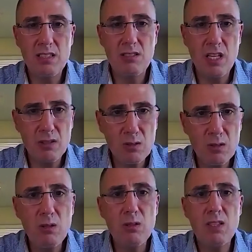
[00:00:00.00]

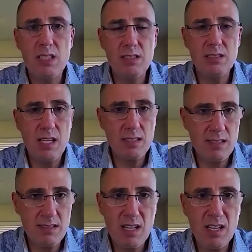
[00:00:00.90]
general
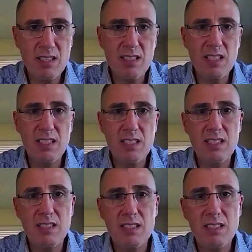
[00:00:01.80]

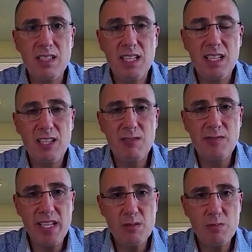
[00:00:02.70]
Detoxothon on
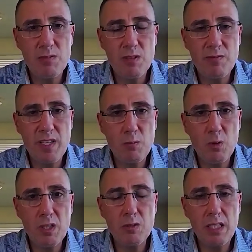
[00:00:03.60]
Facebook.